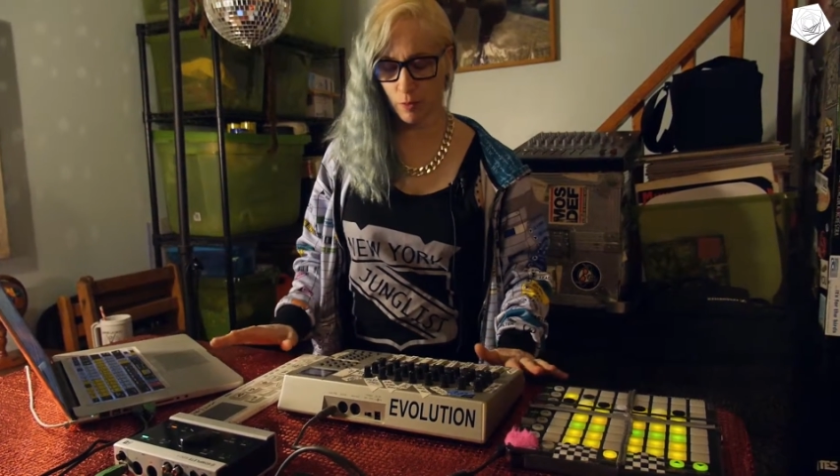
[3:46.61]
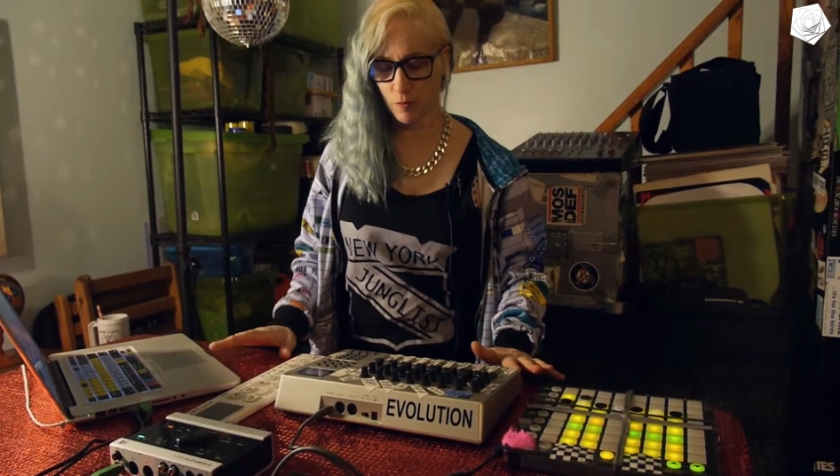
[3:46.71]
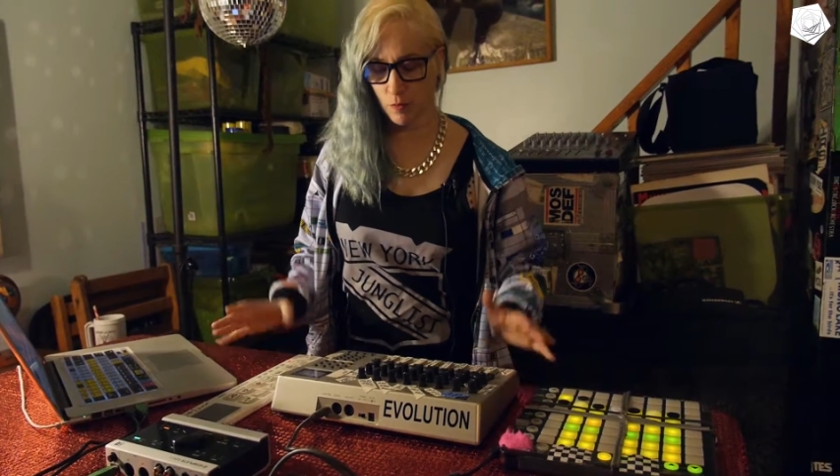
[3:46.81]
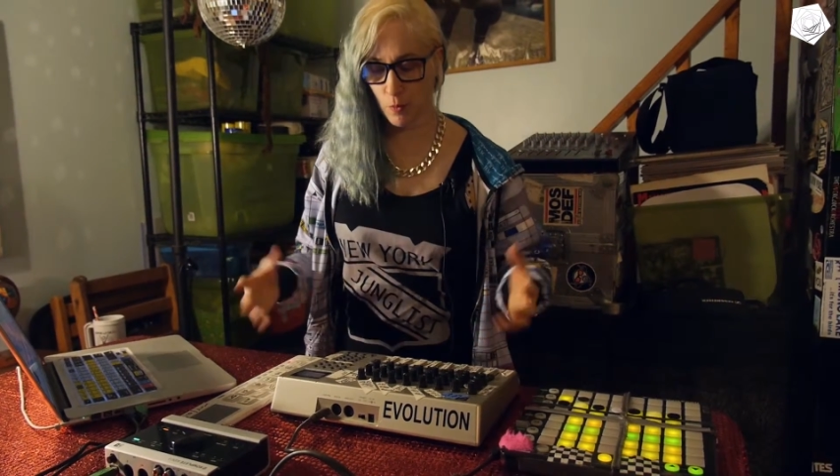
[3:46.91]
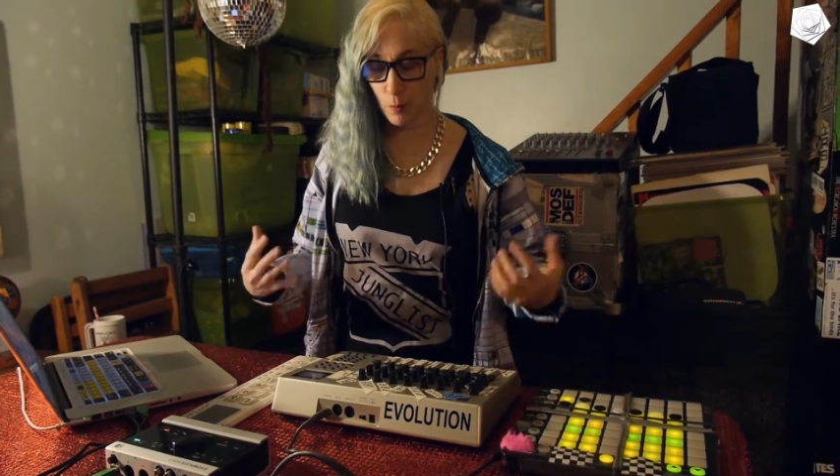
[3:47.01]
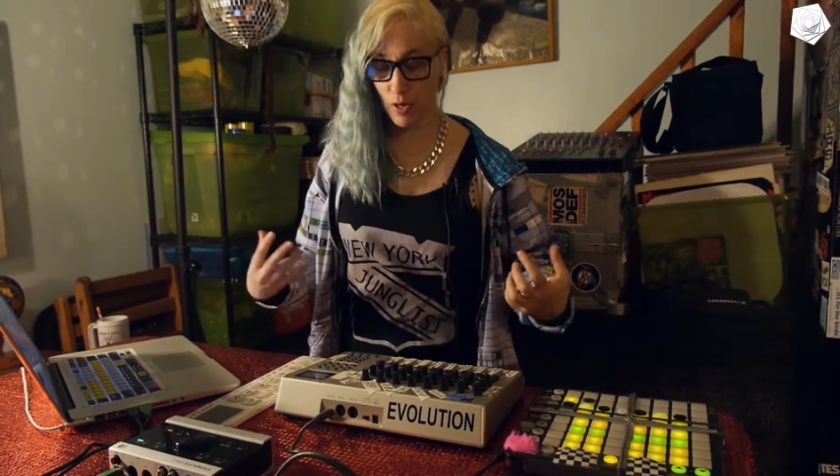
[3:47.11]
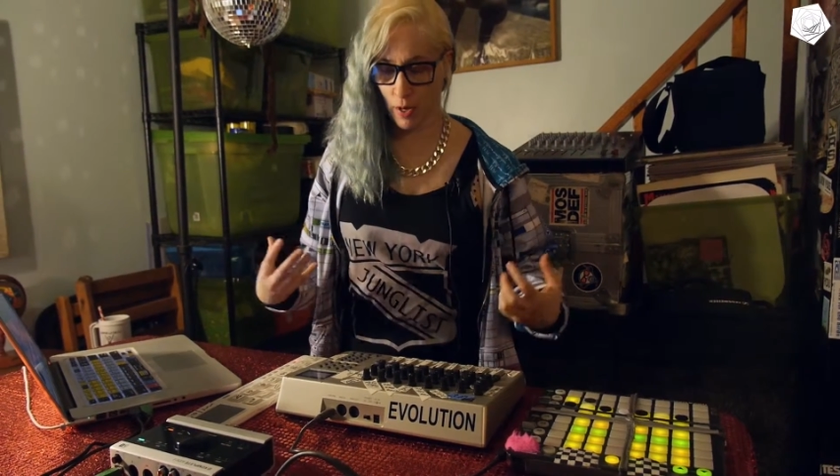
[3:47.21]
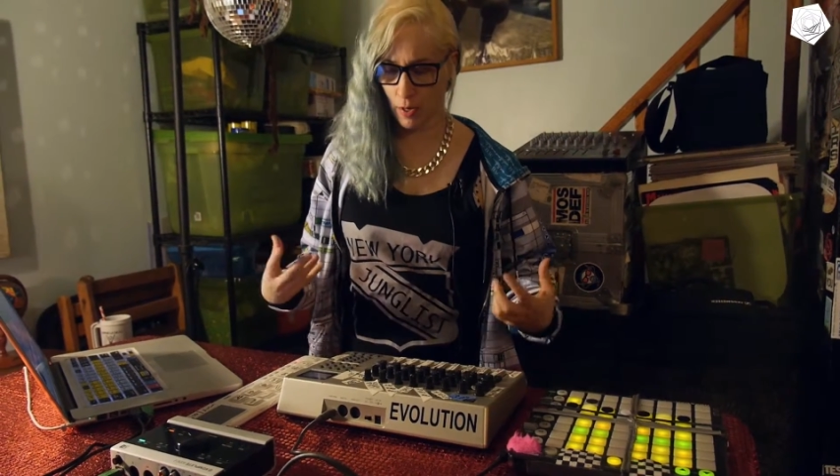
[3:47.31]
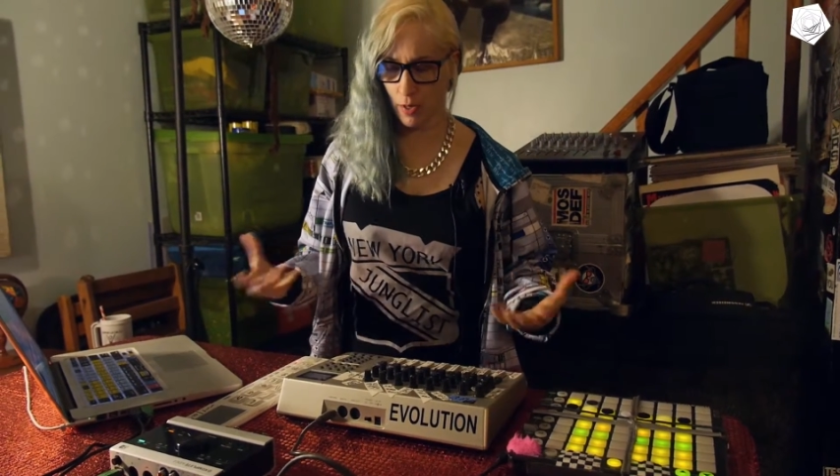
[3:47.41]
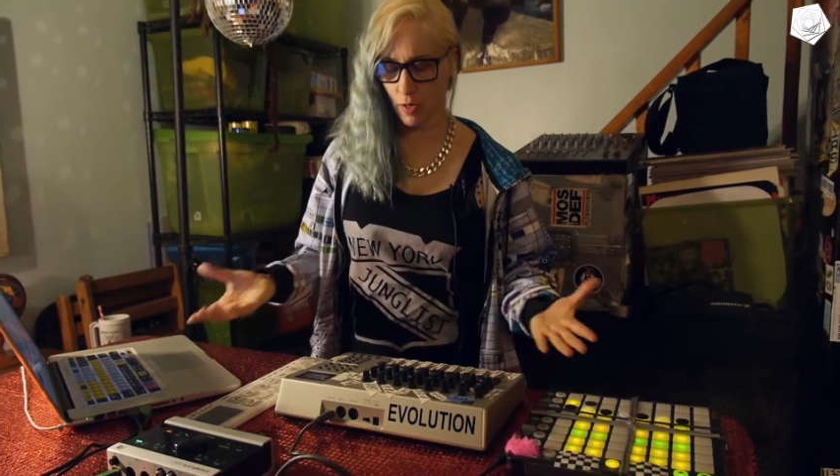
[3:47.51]
for
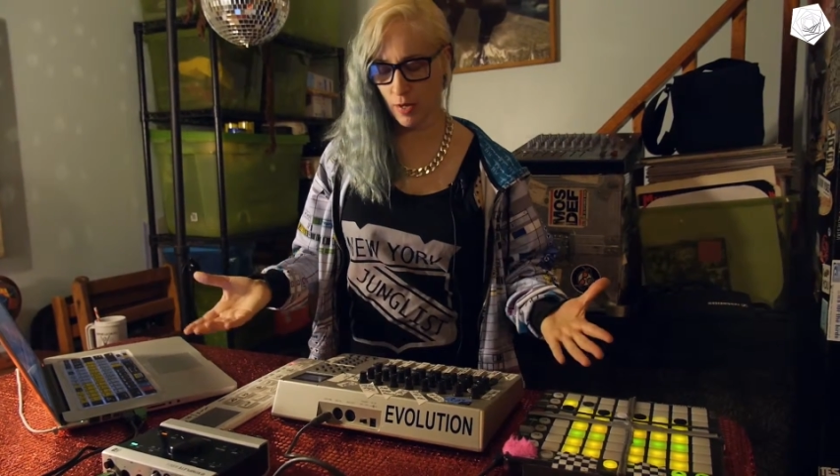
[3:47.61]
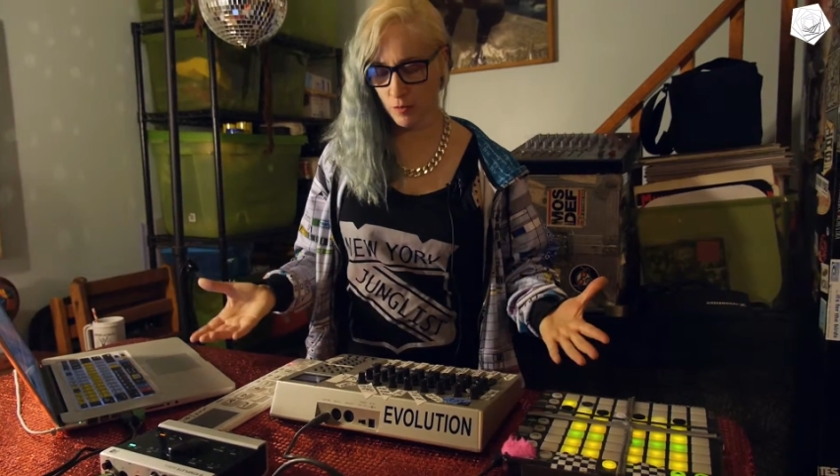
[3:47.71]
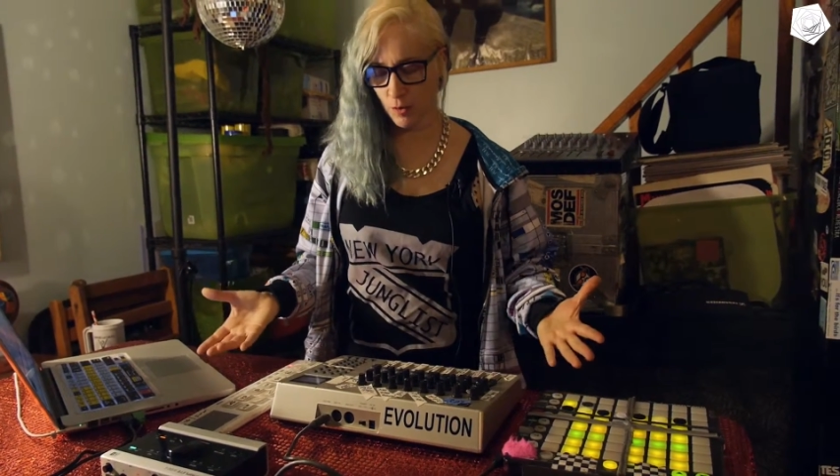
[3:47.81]
me as a